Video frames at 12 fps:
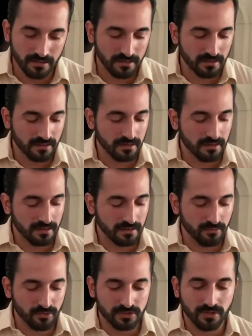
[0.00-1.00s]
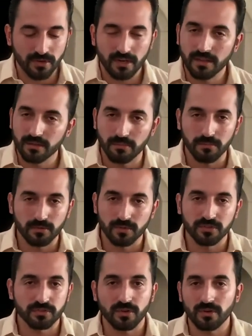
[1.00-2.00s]
in what's going on between
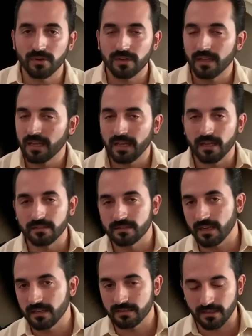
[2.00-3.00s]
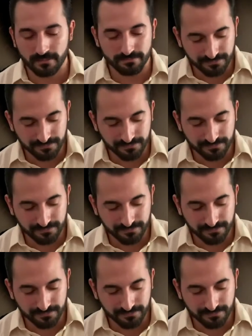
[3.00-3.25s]
song and salsa.